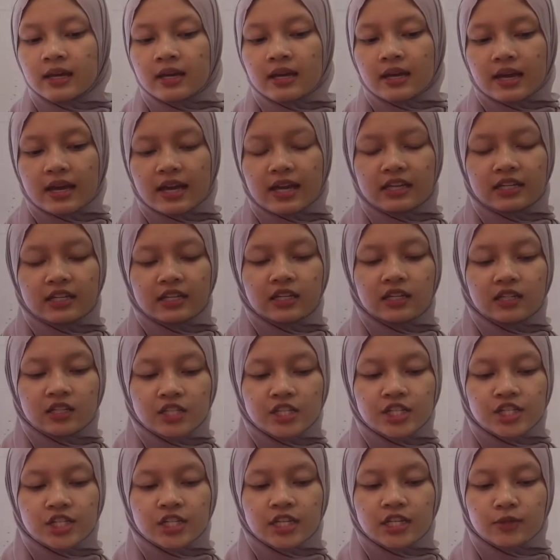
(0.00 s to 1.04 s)
an
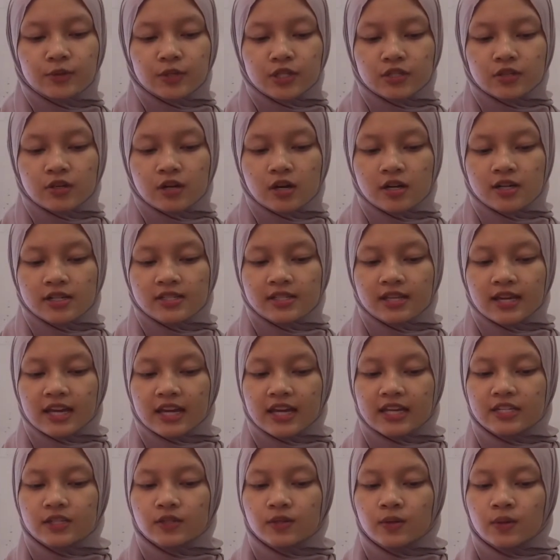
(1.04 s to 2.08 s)
English language course
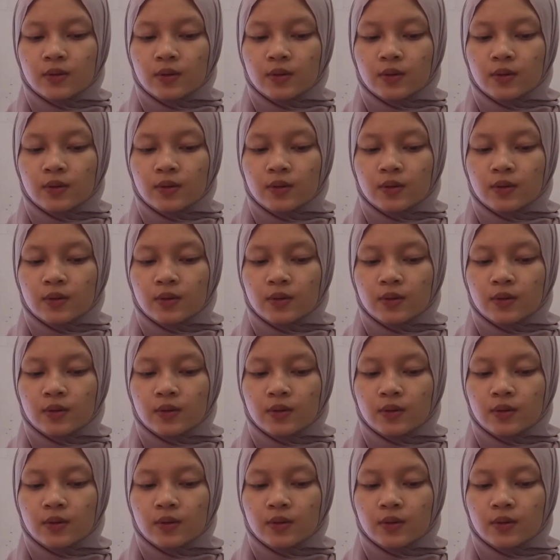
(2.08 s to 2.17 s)
as